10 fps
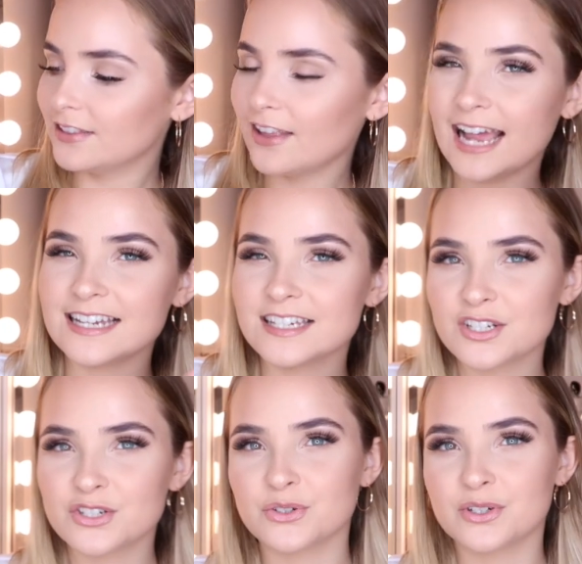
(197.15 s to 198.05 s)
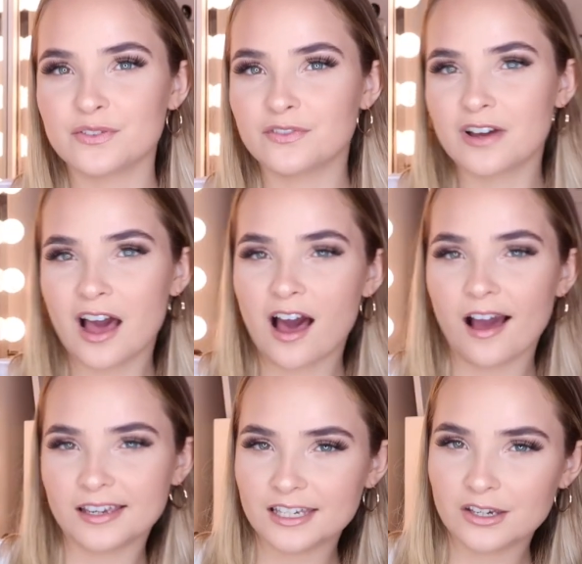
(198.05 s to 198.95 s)
lightish sort of
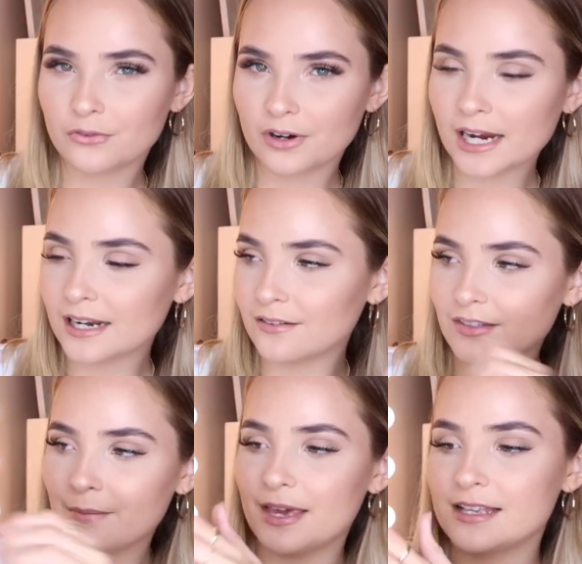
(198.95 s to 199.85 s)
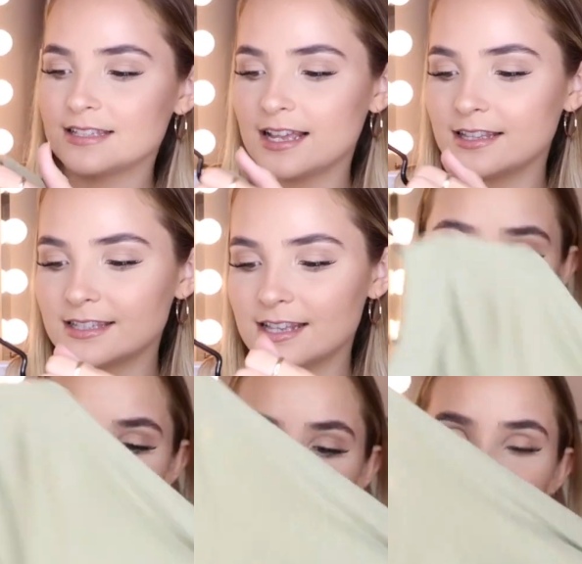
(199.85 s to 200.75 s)
khaki green, if that makes sense.
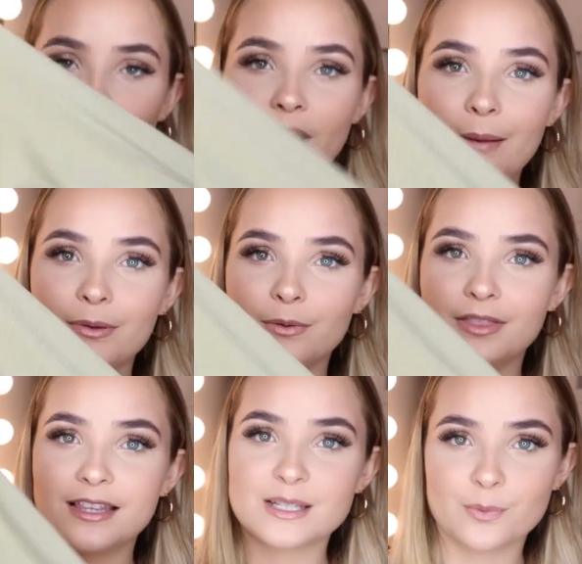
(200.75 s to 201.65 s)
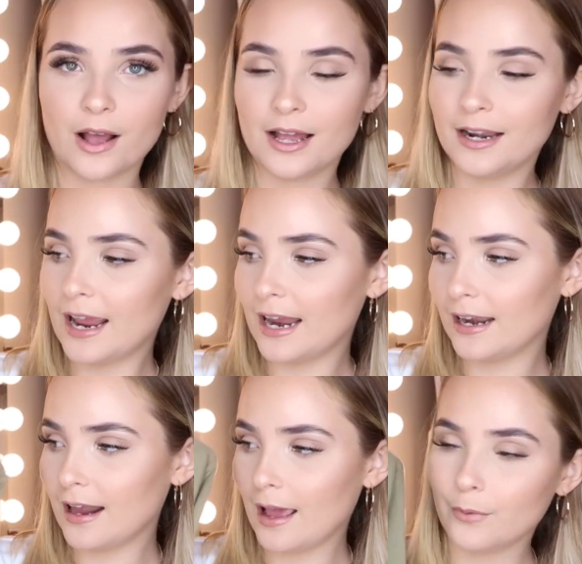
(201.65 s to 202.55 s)
I'm so happy with this one,
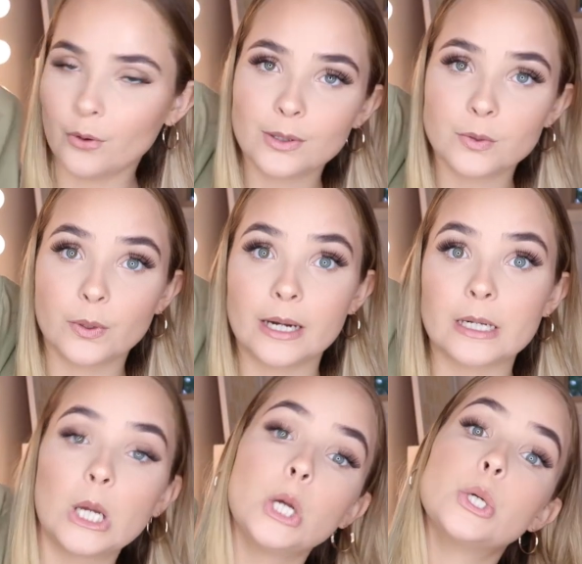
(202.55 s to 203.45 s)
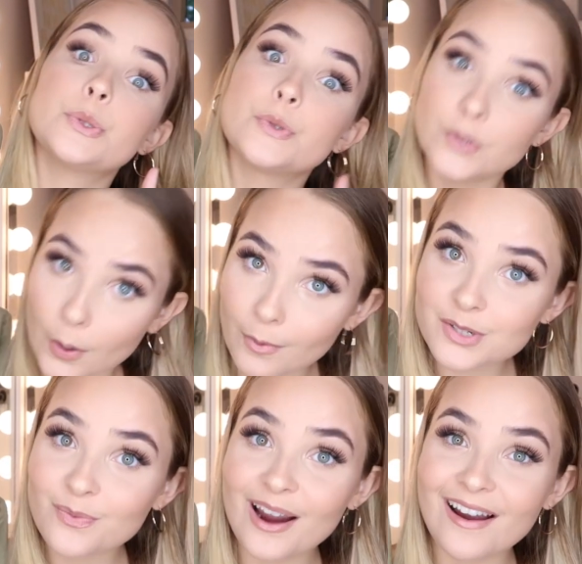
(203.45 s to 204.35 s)
and I'm going to get so
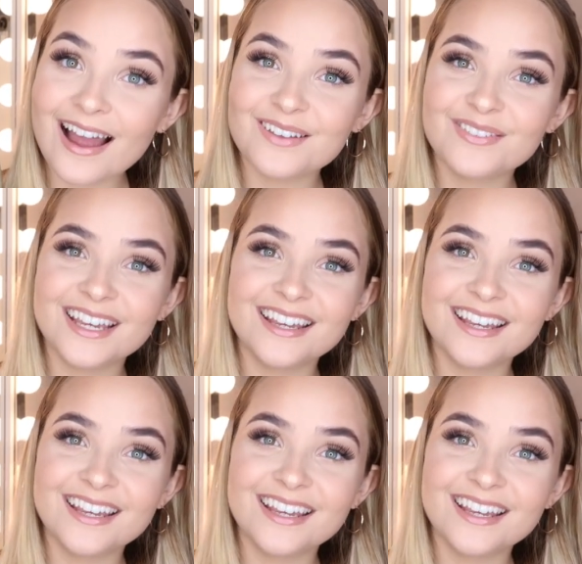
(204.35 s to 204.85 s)
much wear out of